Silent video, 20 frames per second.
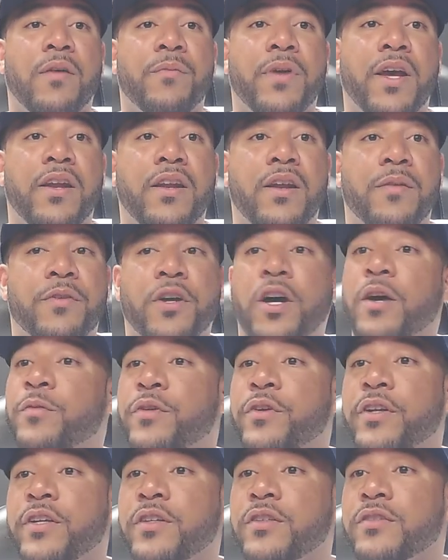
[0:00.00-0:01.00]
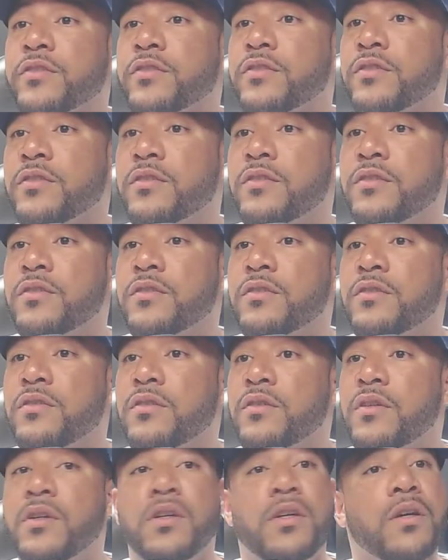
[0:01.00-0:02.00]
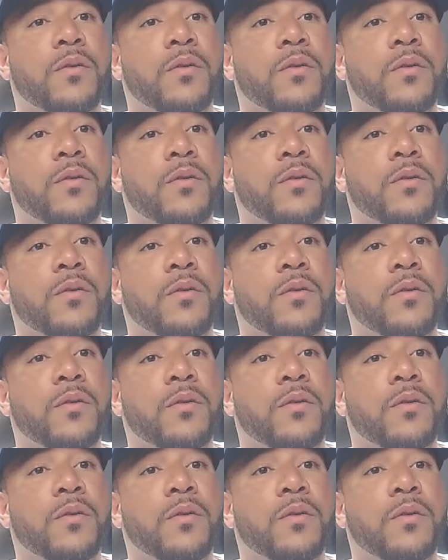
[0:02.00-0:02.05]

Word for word: heading up to Auburn Hills. I'm